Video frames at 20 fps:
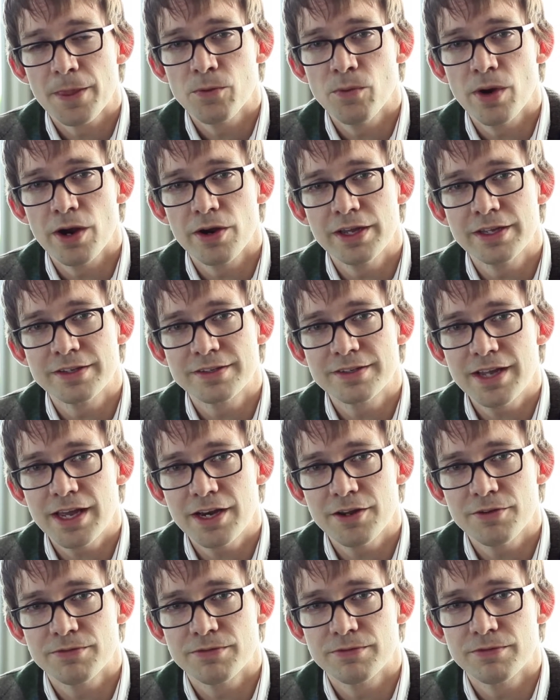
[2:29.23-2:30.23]
where
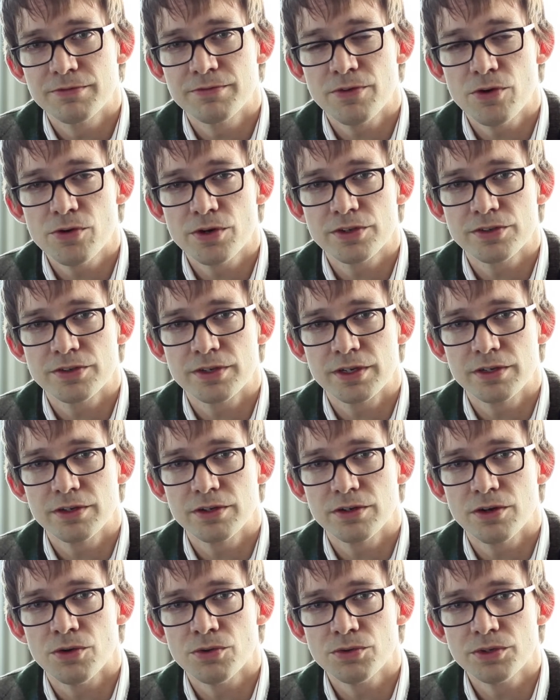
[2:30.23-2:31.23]
instead of focusing
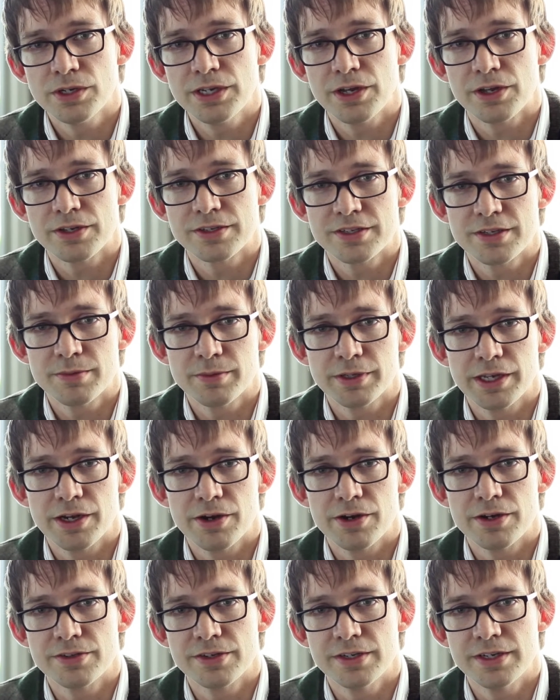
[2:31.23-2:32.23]
only on
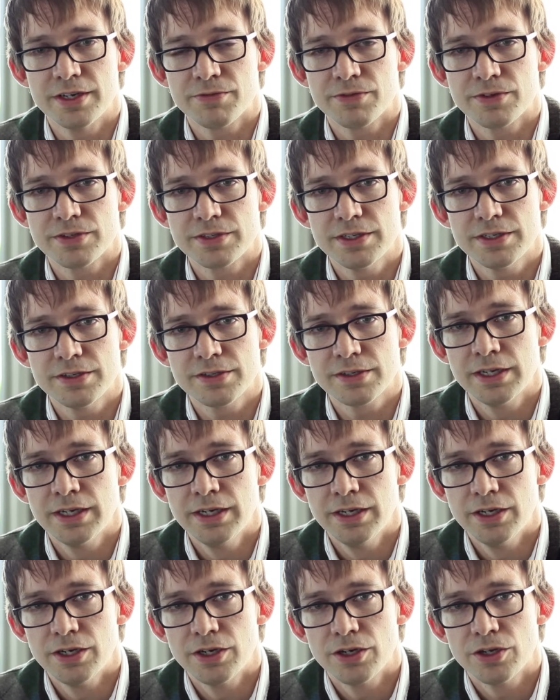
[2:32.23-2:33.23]
similarities and differences,
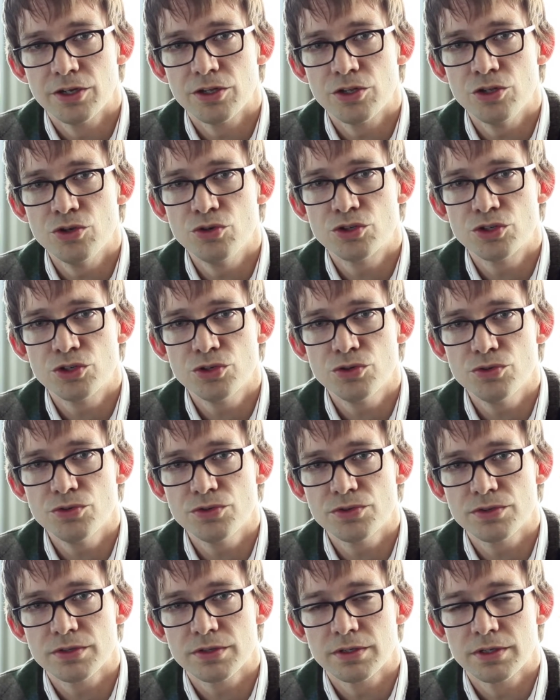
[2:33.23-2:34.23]
you
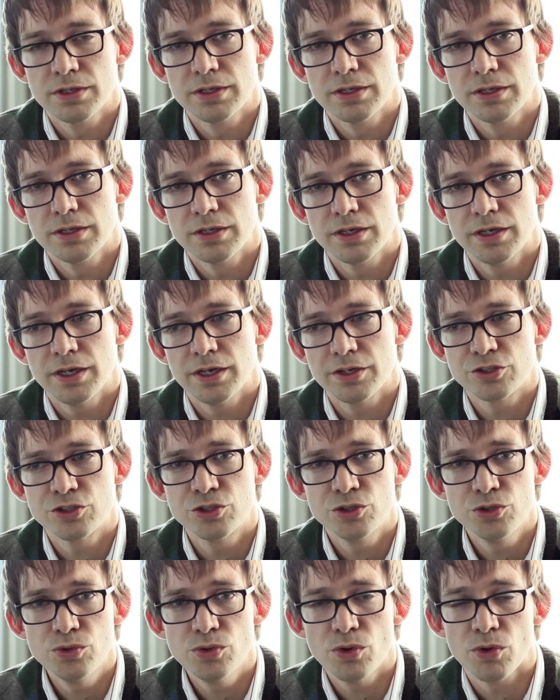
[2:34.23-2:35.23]
choose
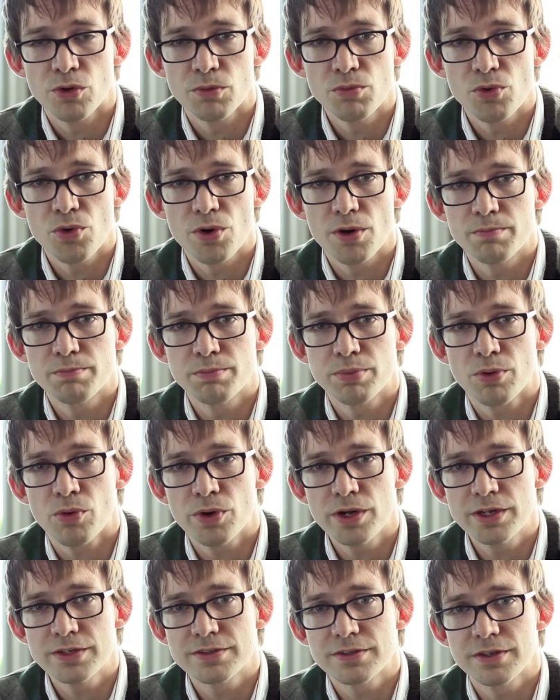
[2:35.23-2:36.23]
two or more
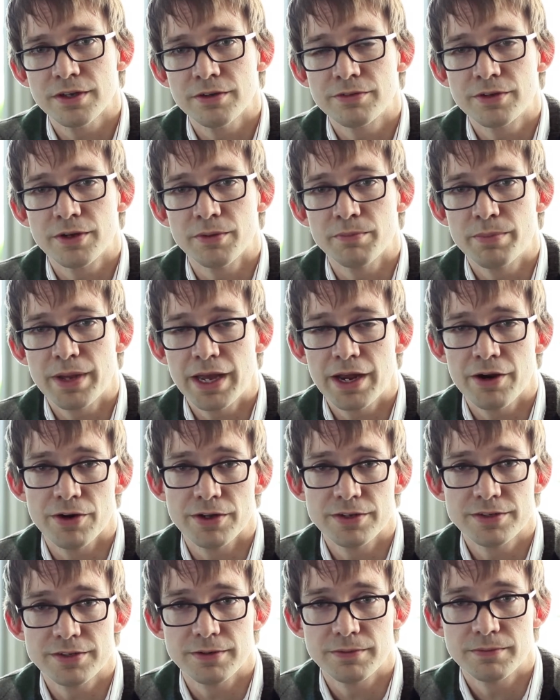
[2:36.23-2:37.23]
points of
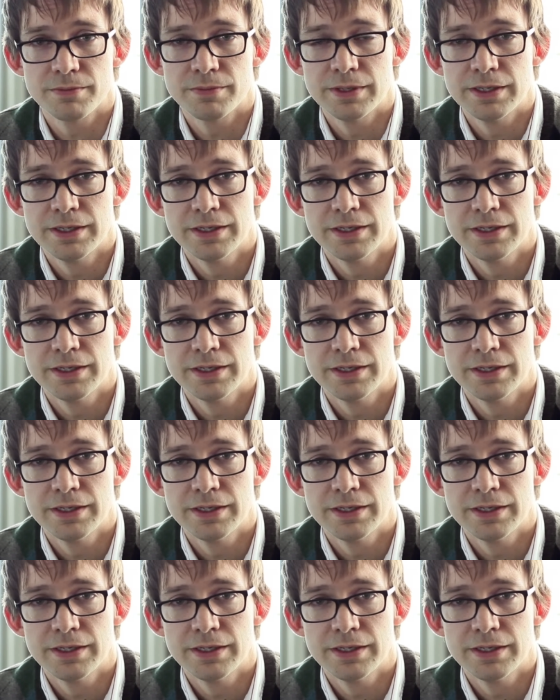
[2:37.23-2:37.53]
comparison.